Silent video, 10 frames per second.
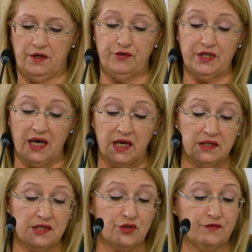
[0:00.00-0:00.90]

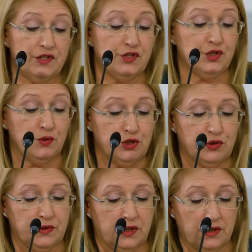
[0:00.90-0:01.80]
regardless of their
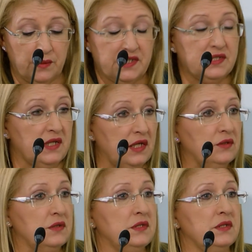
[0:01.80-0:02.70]
socio-economic
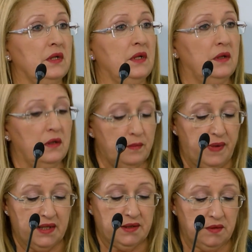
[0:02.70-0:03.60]
status or
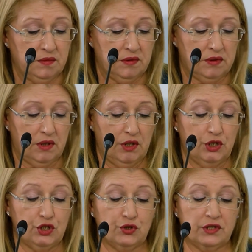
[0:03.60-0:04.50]
background,
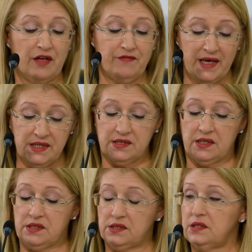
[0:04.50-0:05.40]
should have
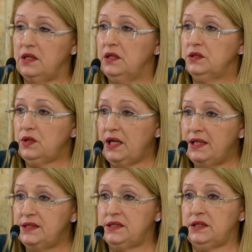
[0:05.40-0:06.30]
access to
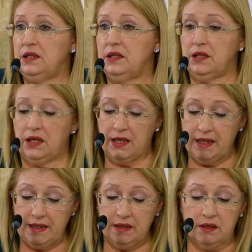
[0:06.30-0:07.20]
healthy,
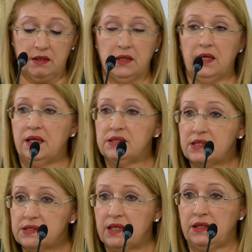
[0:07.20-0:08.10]
clean, and
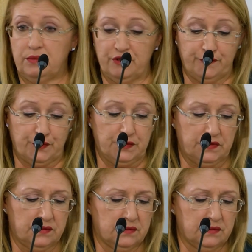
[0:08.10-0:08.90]
sustainable food.